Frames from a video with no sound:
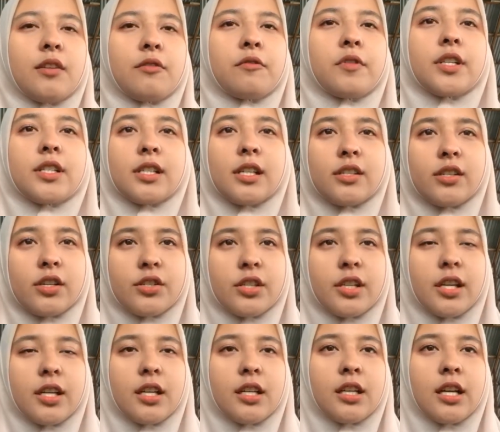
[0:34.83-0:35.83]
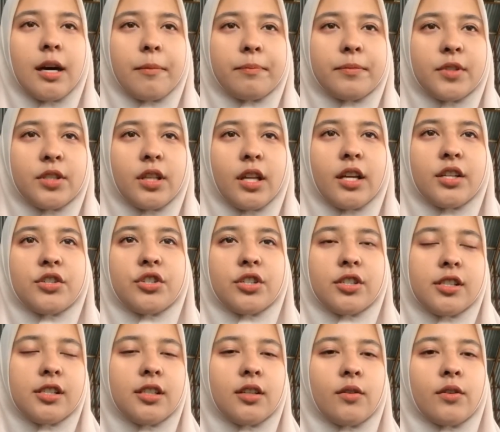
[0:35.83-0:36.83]
free translation and
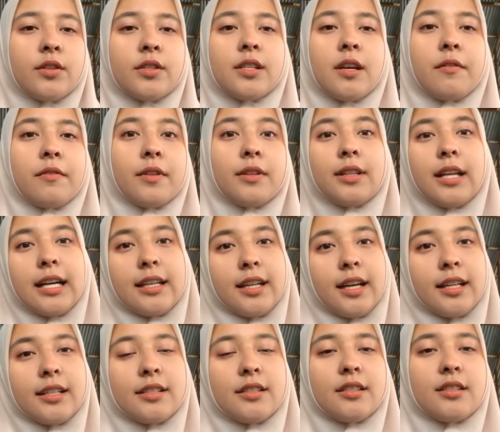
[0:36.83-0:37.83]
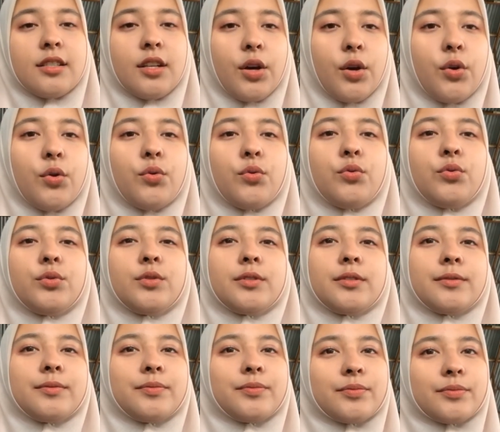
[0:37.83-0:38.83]
adaptation or something like that. So
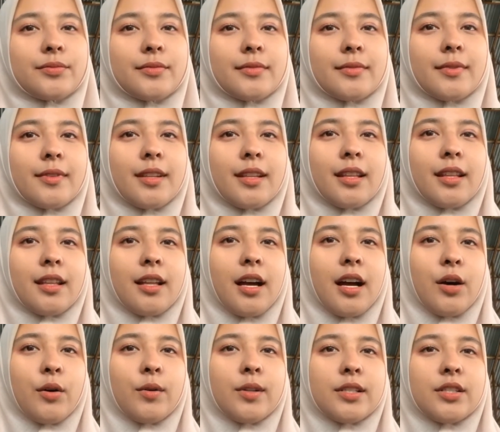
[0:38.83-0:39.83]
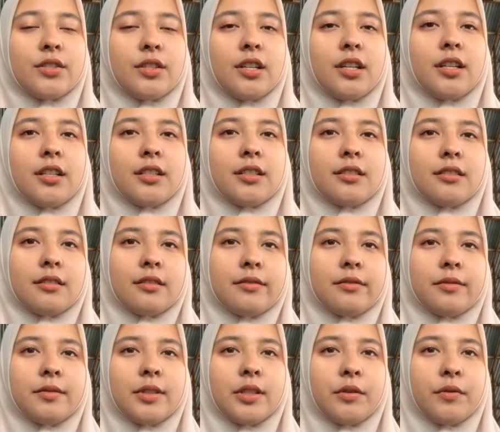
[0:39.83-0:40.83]
I will start.
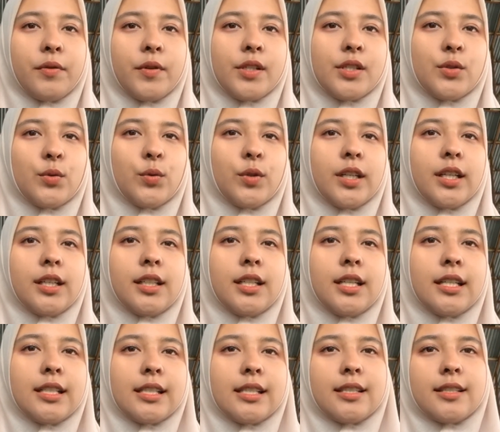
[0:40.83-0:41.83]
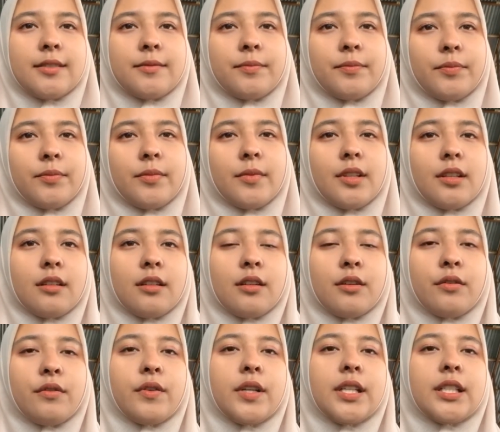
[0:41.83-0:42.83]
The first one is
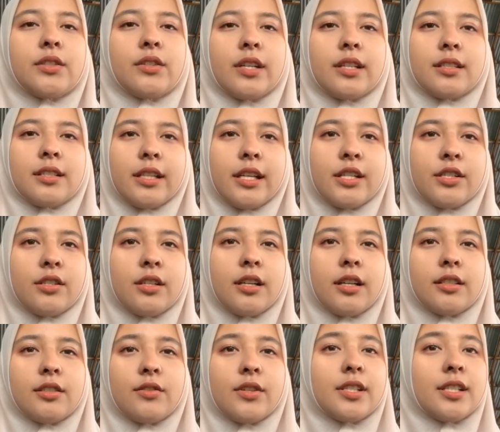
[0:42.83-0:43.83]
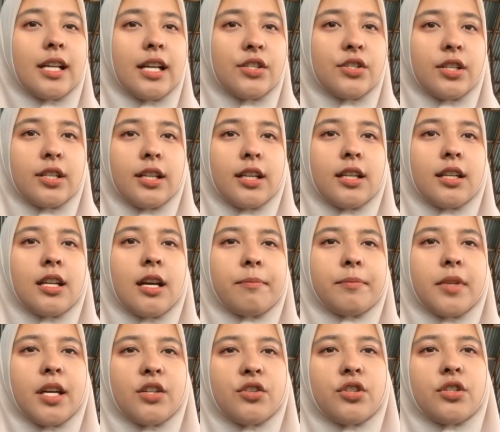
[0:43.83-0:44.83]
free translation and
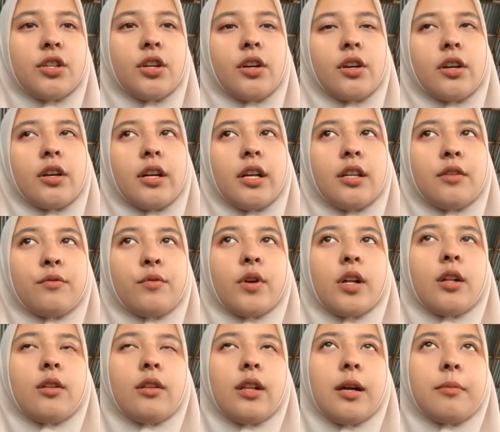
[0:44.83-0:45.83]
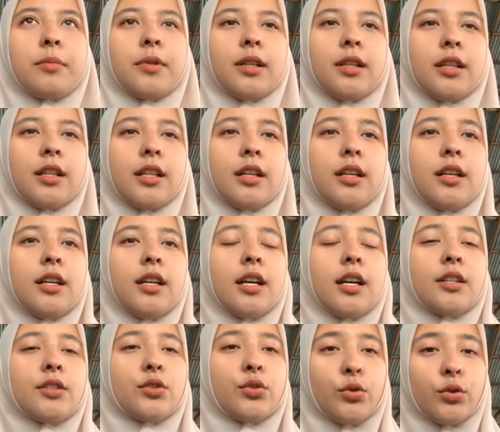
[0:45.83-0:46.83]
adaptation are invaluable
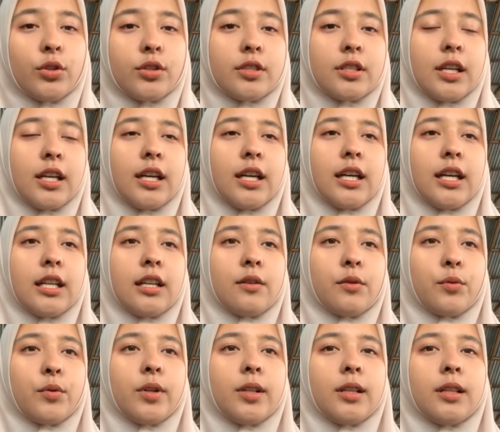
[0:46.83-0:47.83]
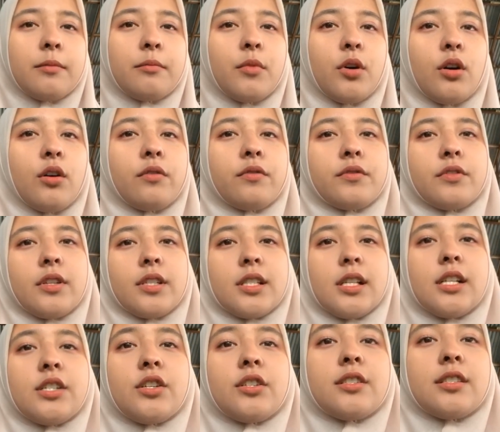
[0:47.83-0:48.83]
tools in realm of
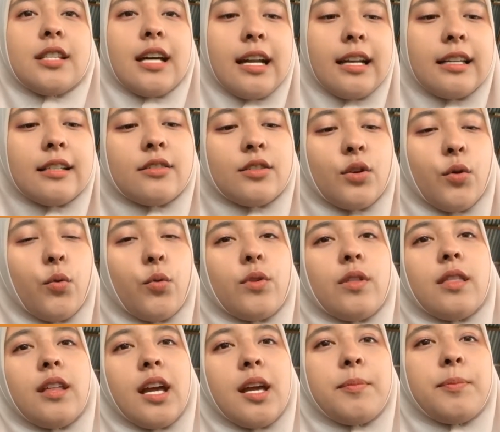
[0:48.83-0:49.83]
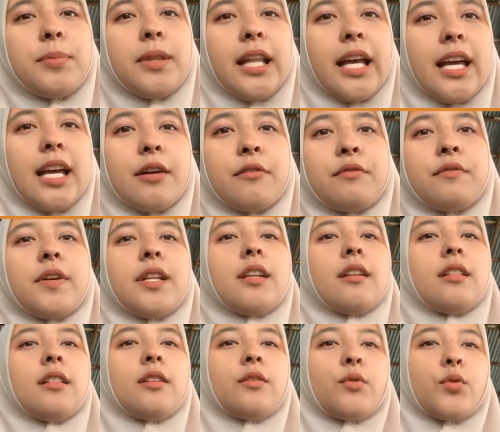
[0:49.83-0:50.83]
translation studies. So they play a
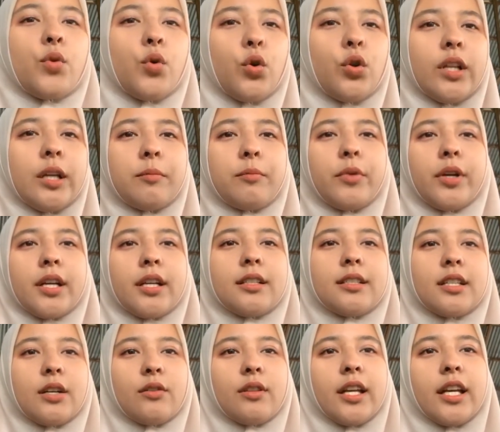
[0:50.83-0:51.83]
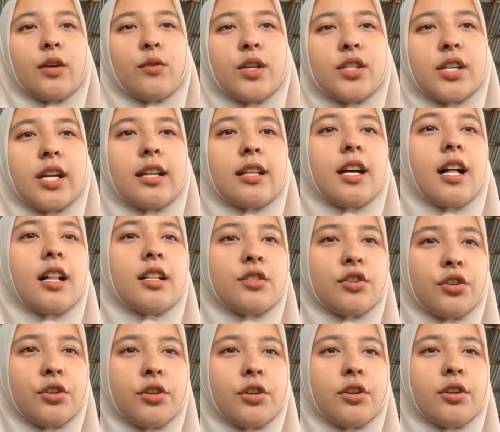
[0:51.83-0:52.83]
vital role in breaking down language and
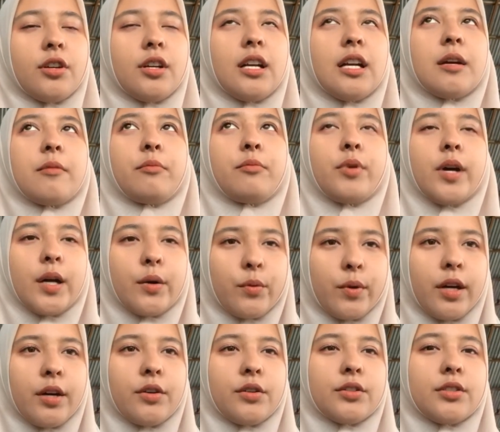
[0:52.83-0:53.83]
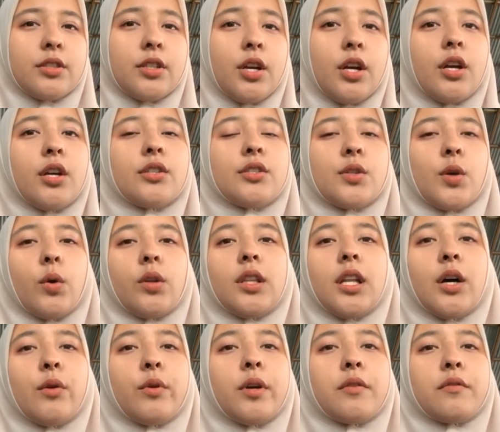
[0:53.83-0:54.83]
culture barriers, so
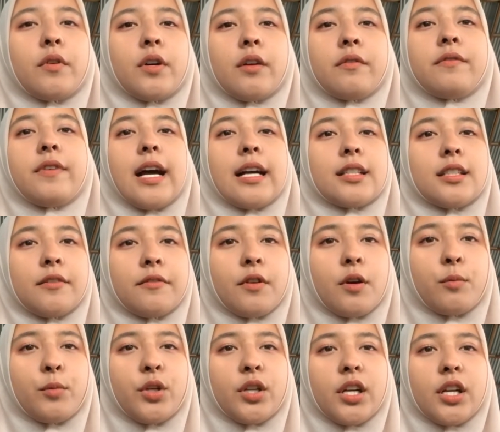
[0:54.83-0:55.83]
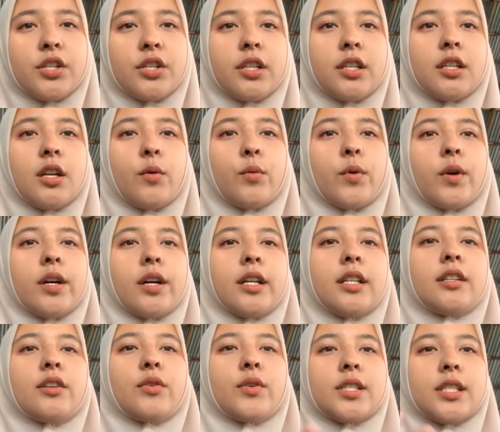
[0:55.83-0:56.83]
allowing for effective communication in our
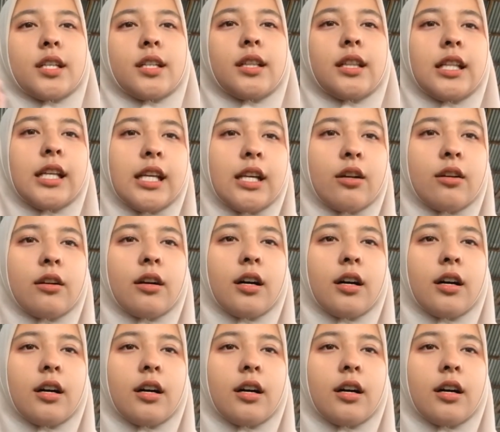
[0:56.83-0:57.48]
increasingly